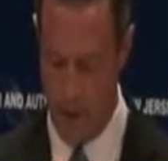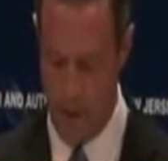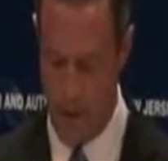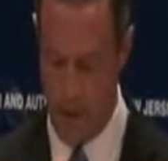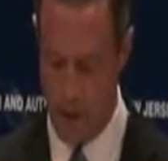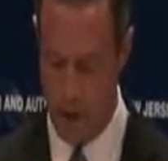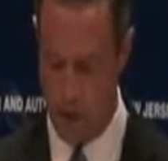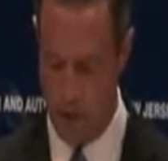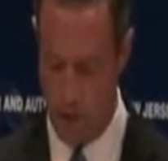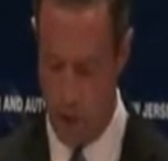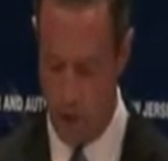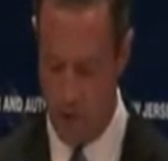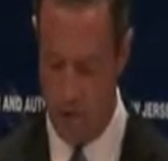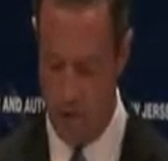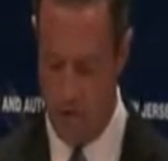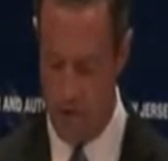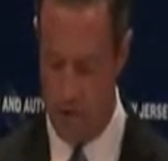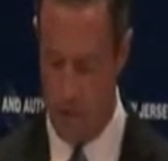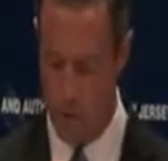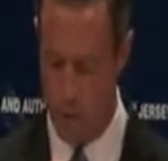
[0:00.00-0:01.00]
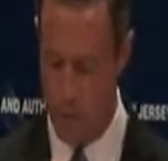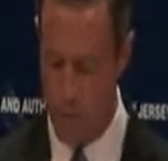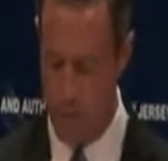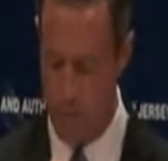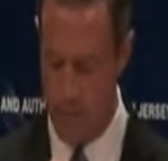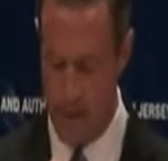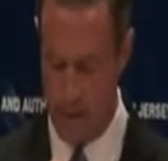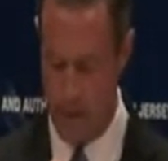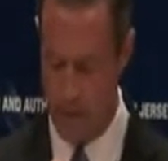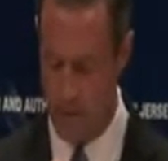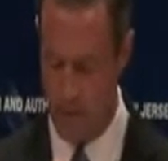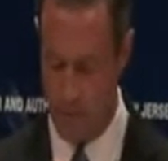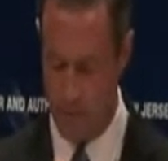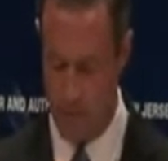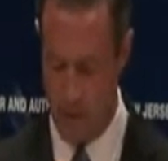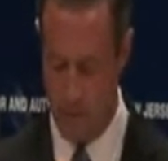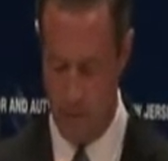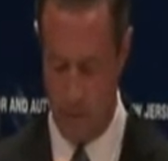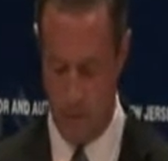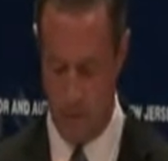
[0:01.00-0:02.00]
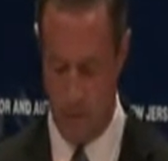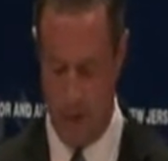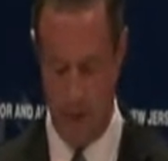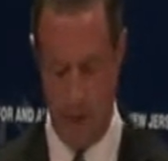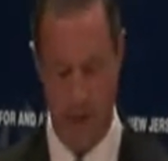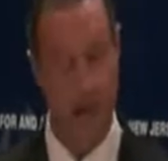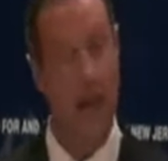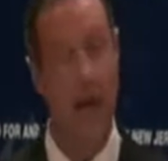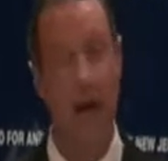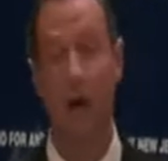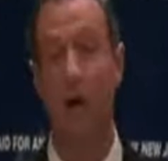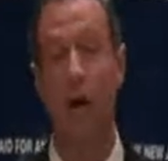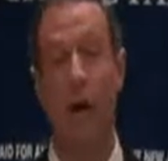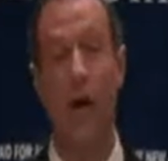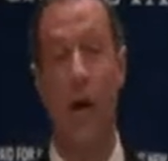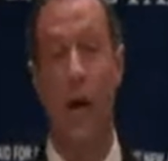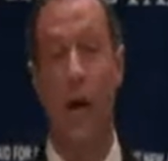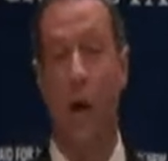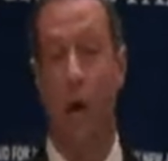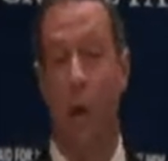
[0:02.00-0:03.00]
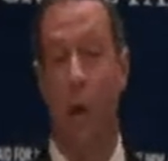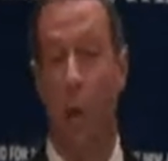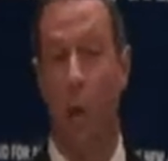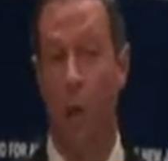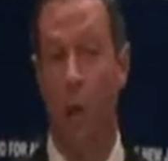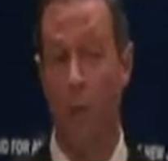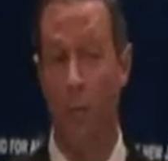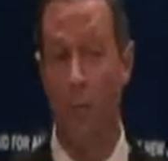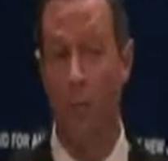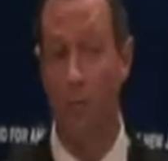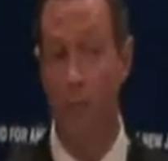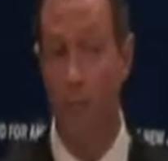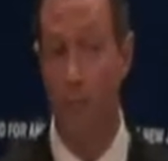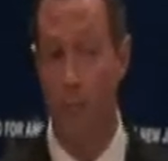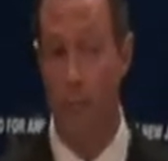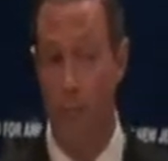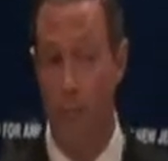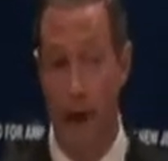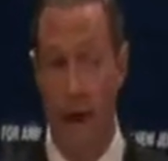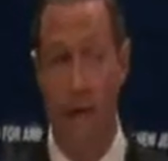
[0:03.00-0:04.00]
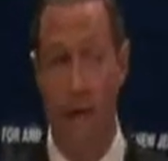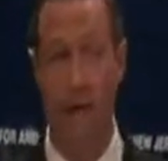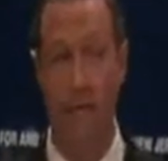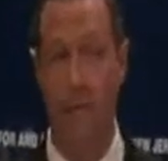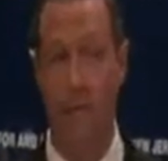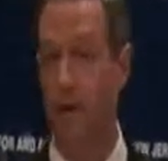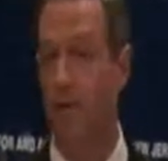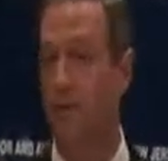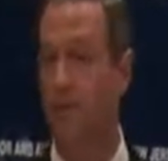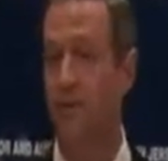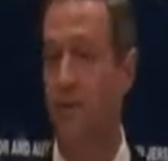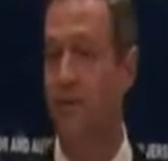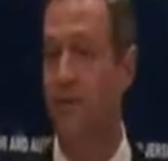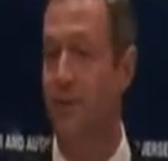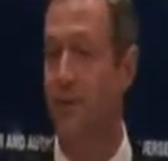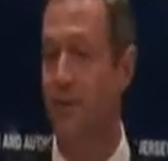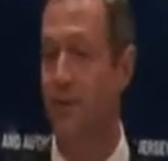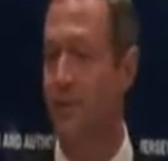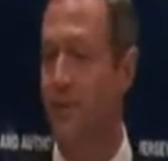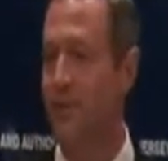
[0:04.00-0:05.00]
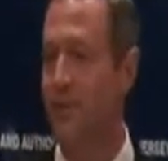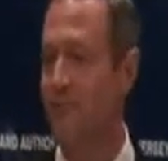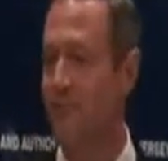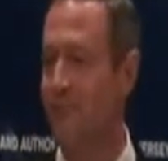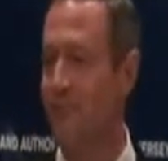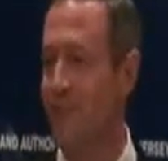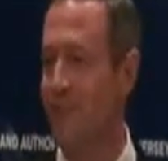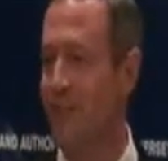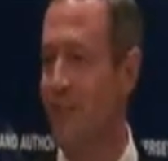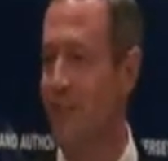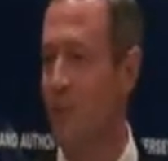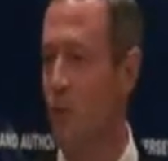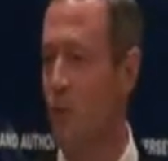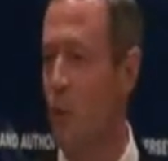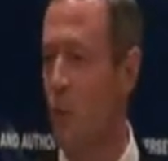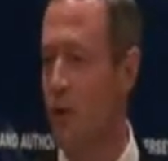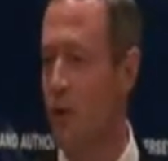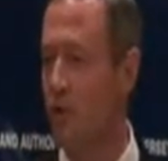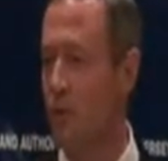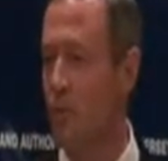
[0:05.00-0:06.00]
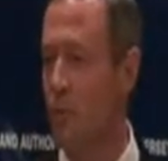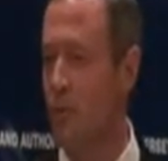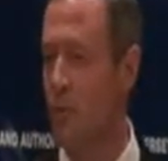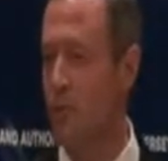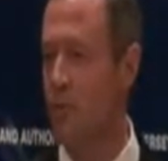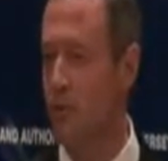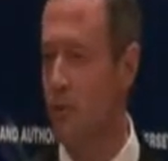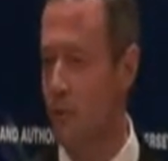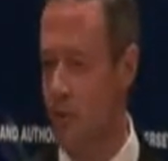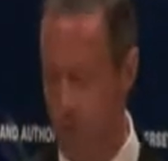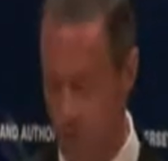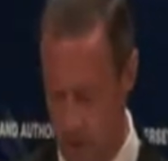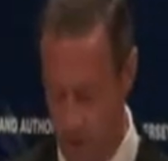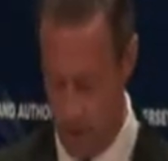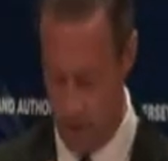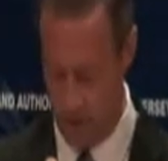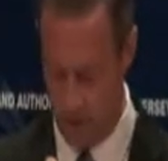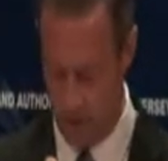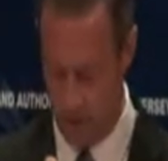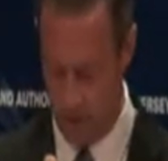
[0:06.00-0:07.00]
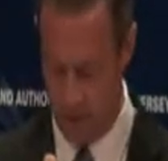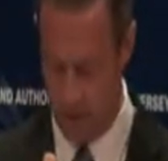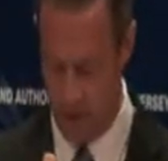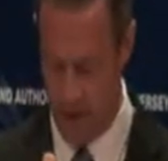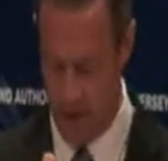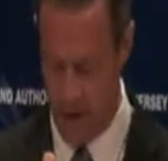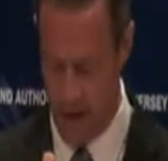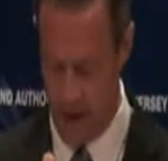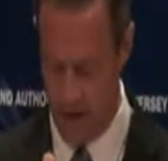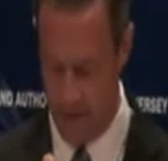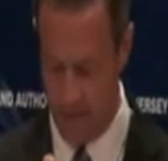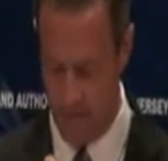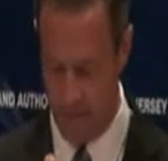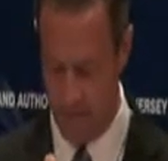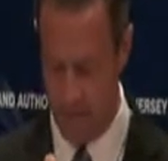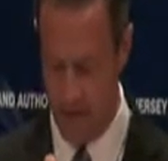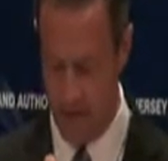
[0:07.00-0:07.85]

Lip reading: And the choices that we make as a people right now will very much determine what sort of future our children have.